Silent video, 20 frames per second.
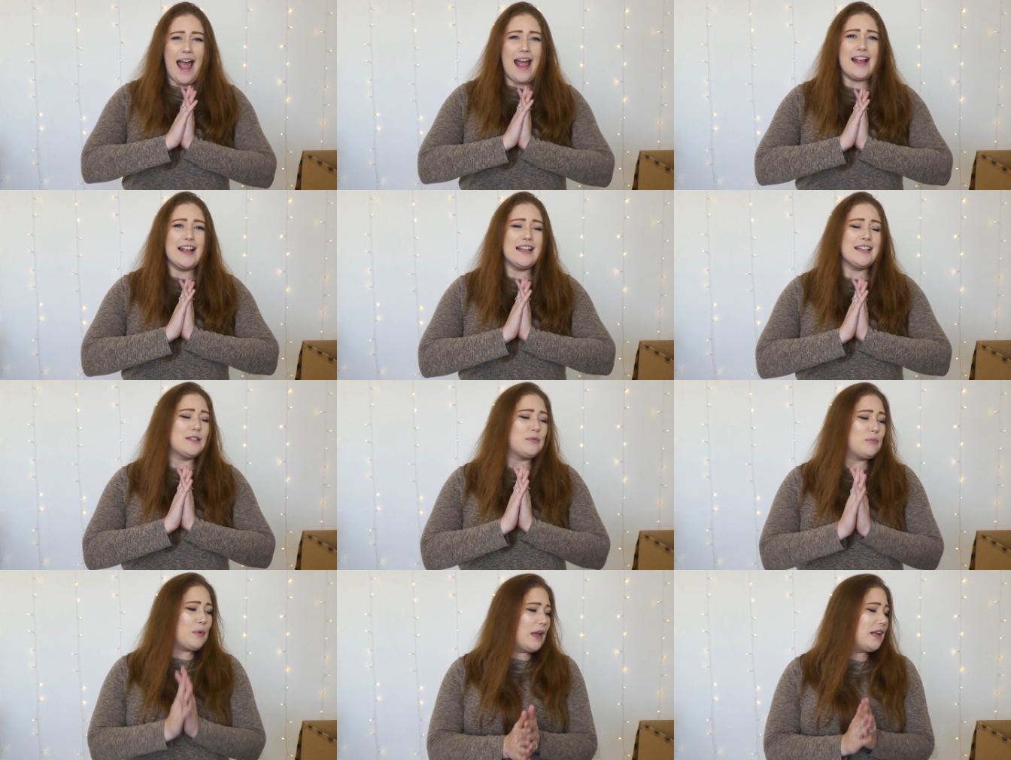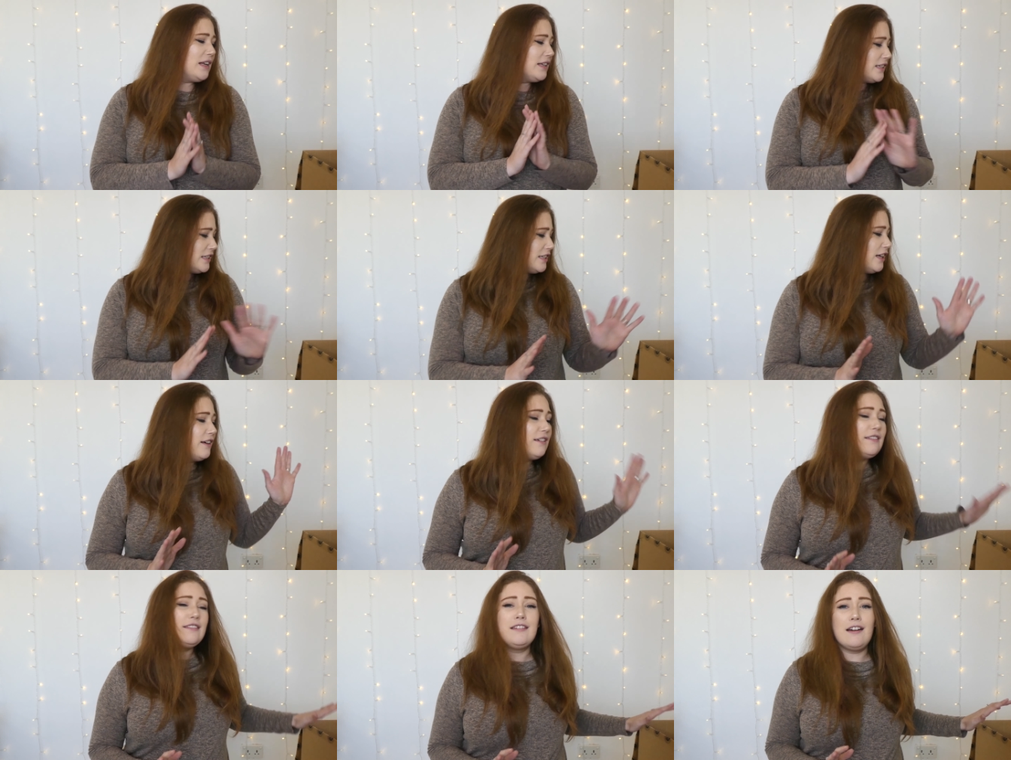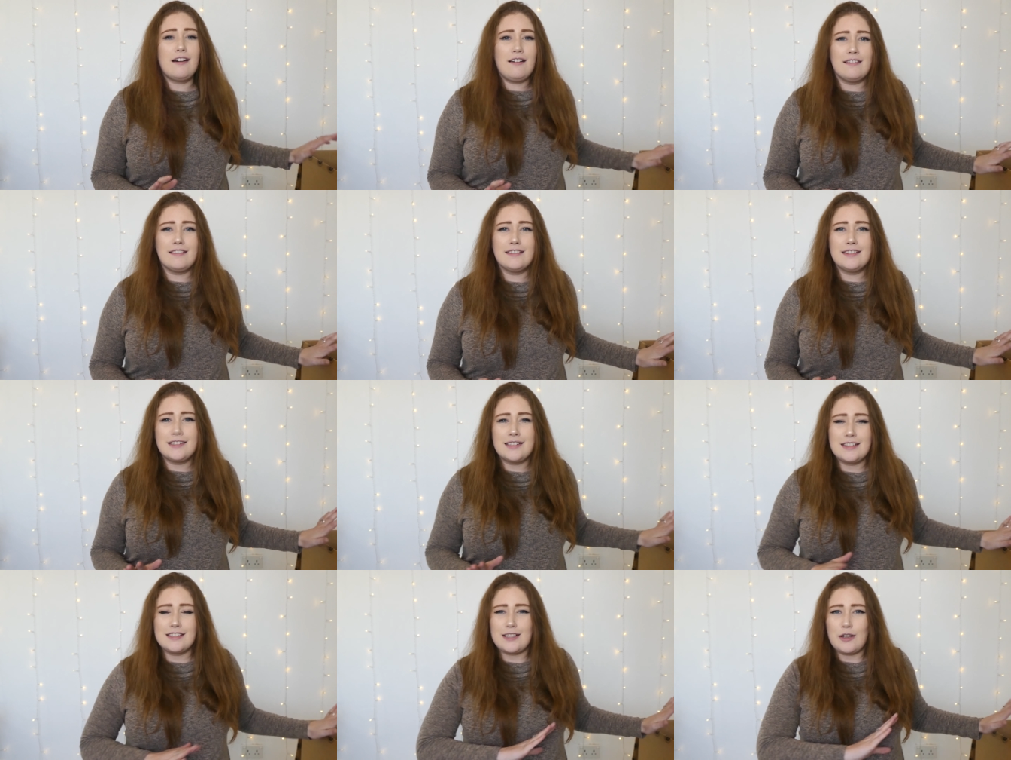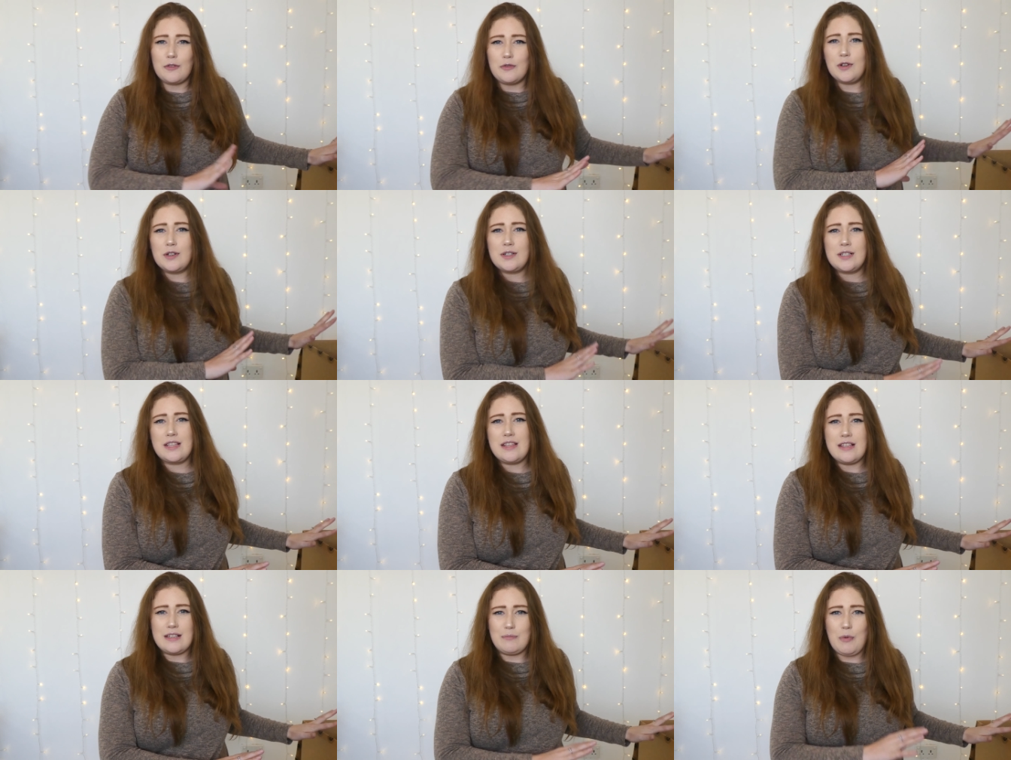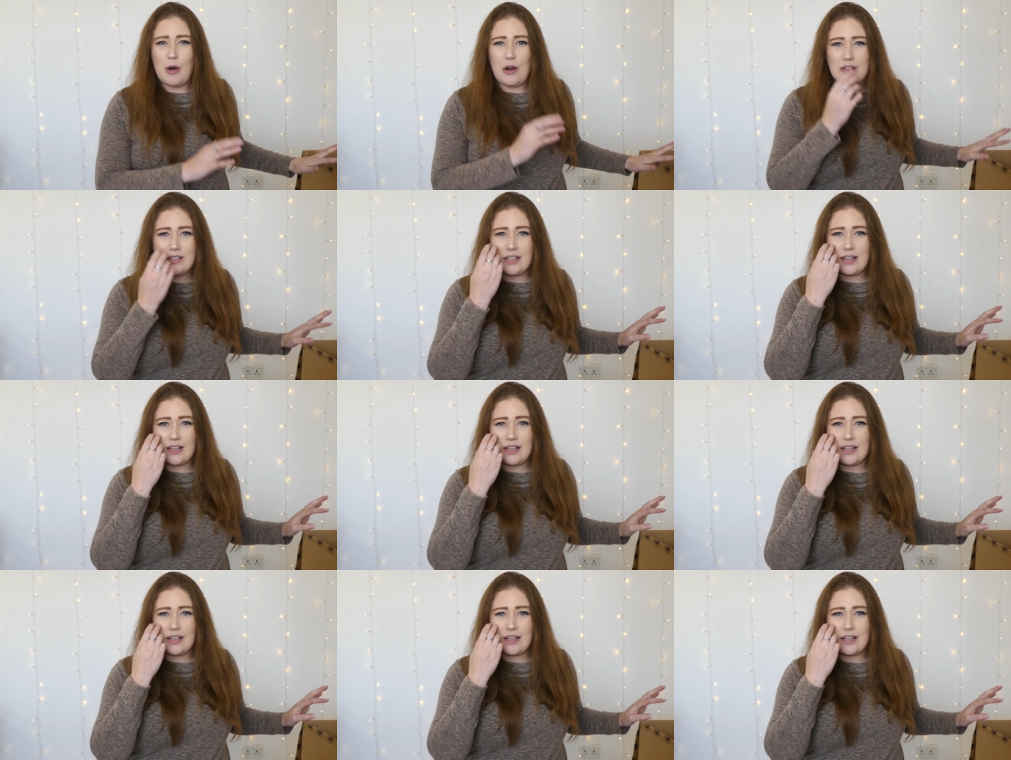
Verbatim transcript: It has been so long since I've looked in this box,